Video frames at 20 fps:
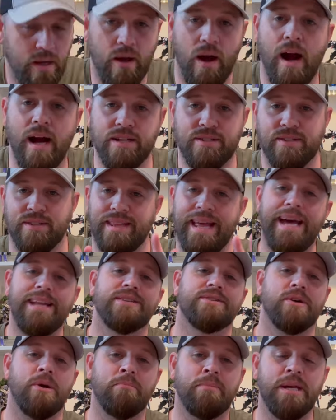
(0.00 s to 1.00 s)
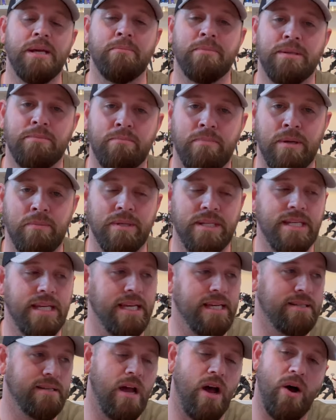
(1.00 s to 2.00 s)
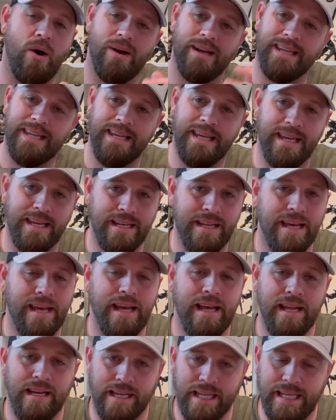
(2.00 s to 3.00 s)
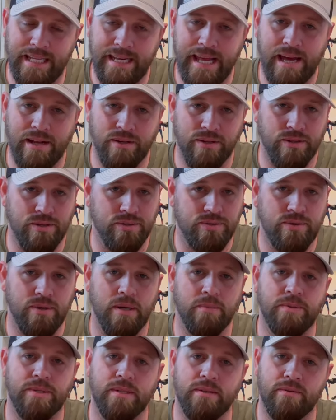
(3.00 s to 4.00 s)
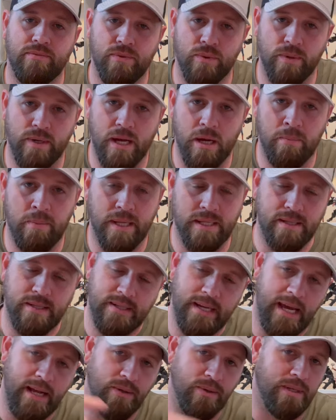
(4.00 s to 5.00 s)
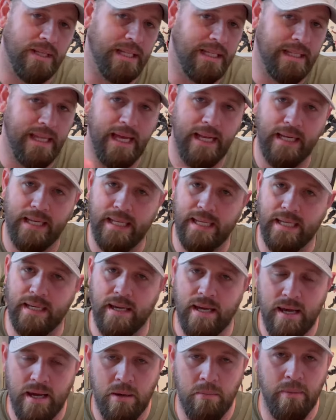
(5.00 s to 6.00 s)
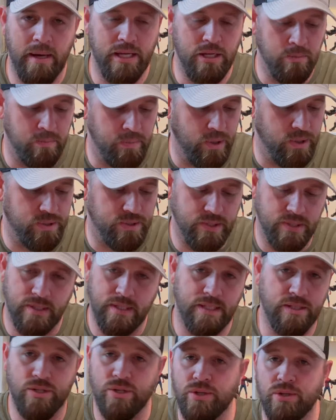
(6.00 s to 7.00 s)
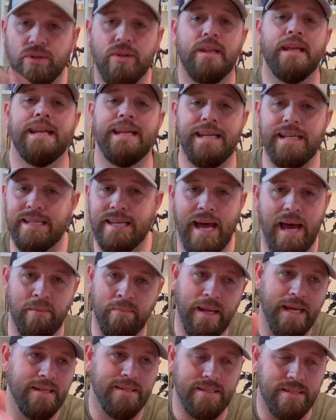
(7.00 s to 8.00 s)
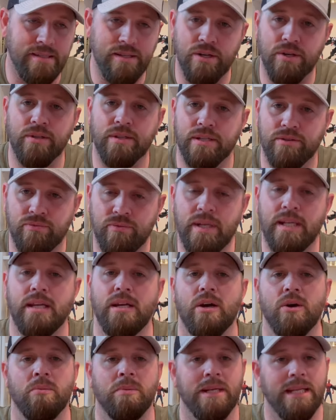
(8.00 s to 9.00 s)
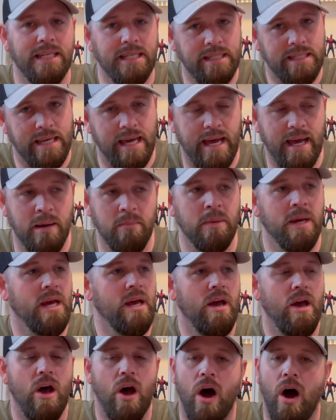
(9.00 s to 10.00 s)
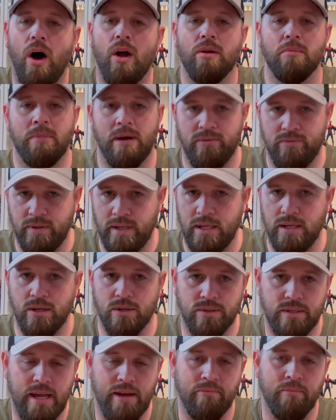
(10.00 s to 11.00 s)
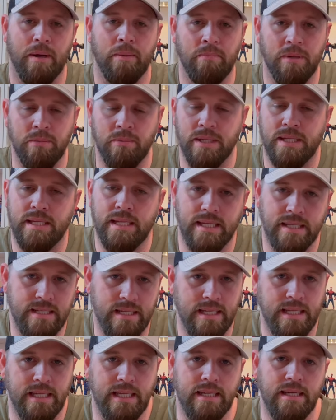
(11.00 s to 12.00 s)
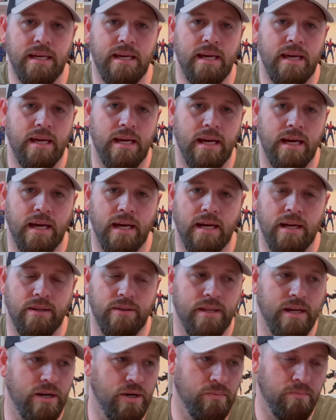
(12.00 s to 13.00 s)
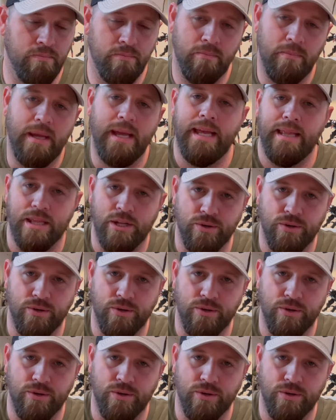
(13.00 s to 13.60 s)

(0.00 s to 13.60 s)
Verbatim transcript: All right, so that is our BBTS haul. Again, link down in the description. If you want to help out the channel, click that link, make your purchases. And you can do that anytime, not just during this video, but anytime all of my videos have my BBTS link uh, there in the